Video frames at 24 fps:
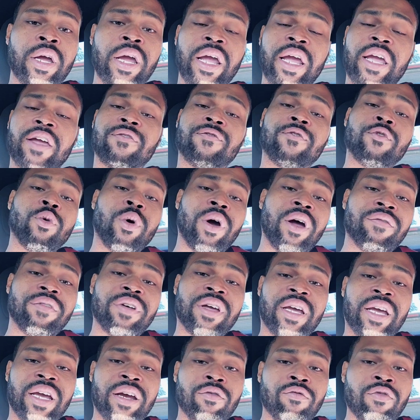If you ever
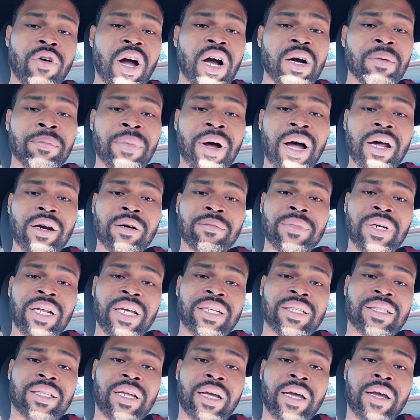hit rock bottom
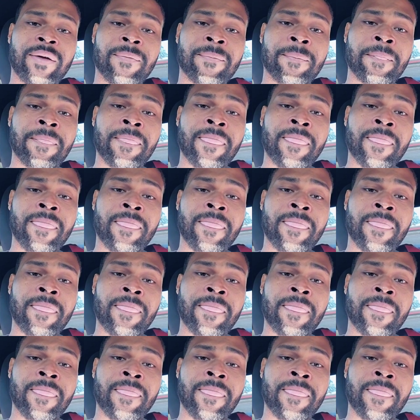like that.